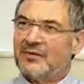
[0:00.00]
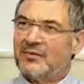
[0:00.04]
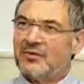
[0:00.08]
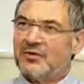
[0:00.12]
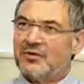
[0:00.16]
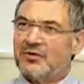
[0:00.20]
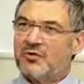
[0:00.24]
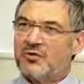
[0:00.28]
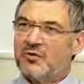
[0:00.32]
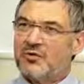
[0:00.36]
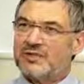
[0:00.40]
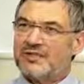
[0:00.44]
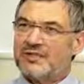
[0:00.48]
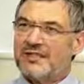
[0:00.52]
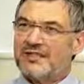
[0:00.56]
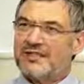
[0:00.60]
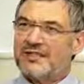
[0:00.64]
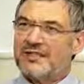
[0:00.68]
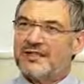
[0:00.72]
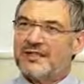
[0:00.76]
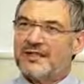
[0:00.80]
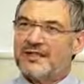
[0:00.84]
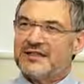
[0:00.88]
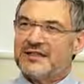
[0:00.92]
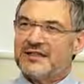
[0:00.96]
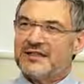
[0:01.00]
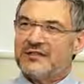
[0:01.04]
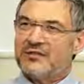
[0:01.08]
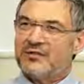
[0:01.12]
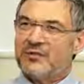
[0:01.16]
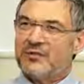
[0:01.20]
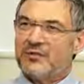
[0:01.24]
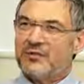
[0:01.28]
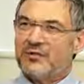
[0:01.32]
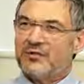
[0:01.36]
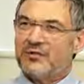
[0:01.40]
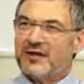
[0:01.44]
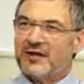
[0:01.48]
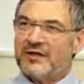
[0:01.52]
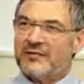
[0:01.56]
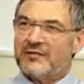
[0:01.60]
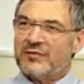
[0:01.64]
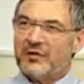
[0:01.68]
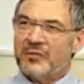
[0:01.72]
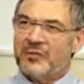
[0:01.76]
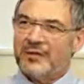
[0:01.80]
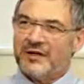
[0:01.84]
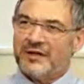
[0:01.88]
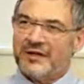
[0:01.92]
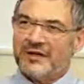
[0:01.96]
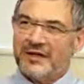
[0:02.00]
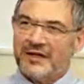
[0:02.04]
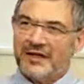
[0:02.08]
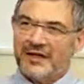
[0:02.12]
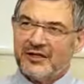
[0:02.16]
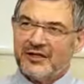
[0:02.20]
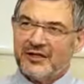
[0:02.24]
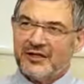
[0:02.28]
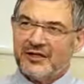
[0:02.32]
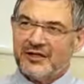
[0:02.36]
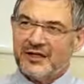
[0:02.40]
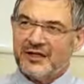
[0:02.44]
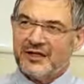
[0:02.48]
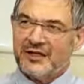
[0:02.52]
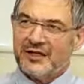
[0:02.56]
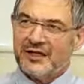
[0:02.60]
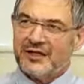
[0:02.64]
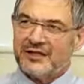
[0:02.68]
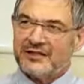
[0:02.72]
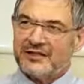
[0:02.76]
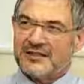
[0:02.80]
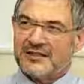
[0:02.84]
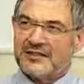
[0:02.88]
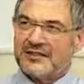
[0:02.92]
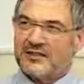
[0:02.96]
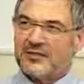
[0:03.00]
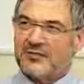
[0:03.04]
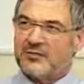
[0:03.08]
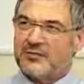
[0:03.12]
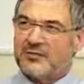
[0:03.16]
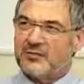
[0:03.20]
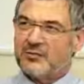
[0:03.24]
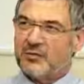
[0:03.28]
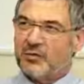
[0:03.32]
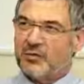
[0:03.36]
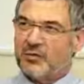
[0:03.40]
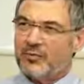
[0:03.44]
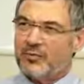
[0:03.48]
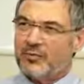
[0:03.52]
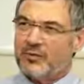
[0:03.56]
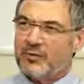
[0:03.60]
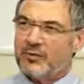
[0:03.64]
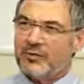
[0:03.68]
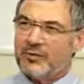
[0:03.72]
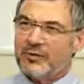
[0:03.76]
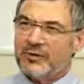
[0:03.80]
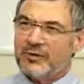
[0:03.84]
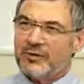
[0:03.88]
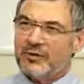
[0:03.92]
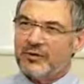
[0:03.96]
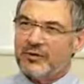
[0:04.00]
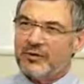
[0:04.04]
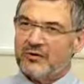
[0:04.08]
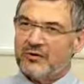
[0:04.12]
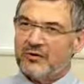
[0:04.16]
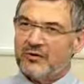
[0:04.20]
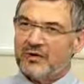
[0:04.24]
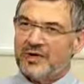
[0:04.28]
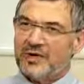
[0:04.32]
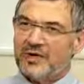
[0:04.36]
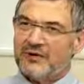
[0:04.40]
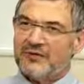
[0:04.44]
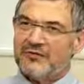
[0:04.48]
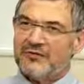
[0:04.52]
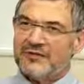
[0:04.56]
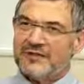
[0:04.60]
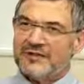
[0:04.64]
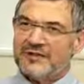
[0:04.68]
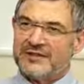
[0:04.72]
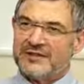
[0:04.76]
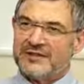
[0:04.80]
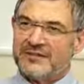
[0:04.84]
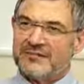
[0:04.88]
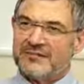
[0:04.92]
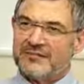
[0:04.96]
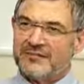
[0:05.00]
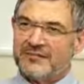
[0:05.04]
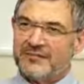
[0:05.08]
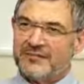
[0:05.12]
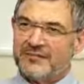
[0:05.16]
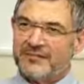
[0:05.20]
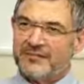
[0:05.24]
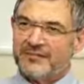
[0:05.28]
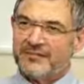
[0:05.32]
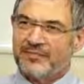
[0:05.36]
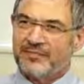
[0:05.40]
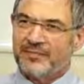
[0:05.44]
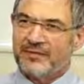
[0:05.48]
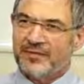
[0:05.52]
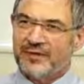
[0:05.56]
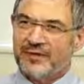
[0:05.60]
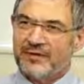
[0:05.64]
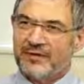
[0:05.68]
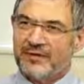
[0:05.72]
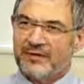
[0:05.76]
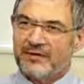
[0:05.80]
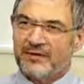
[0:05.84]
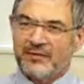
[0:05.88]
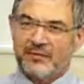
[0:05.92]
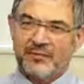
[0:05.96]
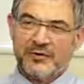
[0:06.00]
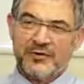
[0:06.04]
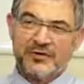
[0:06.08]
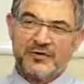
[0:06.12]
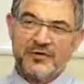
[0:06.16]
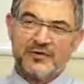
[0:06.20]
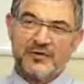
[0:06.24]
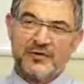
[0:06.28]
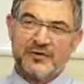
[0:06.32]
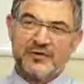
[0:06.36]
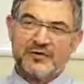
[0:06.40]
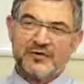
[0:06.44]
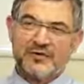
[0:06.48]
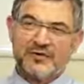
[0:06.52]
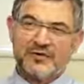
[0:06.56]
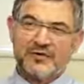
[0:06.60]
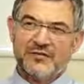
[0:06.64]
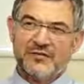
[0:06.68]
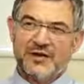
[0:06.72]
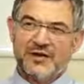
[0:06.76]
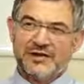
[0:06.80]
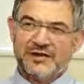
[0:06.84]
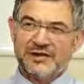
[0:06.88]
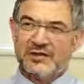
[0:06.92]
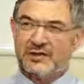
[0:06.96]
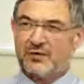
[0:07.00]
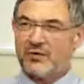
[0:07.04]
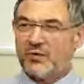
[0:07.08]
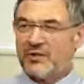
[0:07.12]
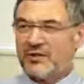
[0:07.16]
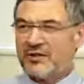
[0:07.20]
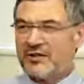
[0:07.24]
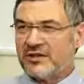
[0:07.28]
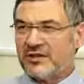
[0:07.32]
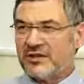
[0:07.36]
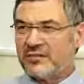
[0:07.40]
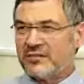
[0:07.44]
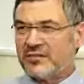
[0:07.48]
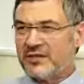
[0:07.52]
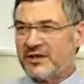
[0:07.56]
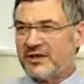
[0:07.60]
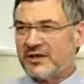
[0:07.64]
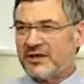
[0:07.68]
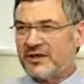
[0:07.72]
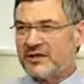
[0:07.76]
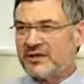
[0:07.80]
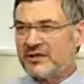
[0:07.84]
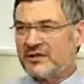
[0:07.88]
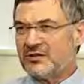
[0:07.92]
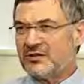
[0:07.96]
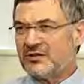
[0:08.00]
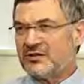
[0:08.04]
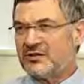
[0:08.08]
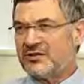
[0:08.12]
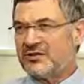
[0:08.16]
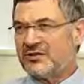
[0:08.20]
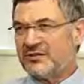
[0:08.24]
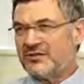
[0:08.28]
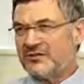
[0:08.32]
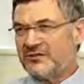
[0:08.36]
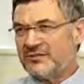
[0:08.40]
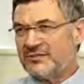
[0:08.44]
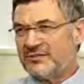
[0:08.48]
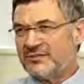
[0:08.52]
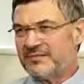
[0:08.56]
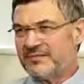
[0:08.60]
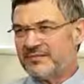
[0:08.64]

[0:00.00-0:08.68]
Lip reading: which was designated to provide pupil dilation in cases of small pupil or IFIS. The principle of the device is quite simple and intuitive.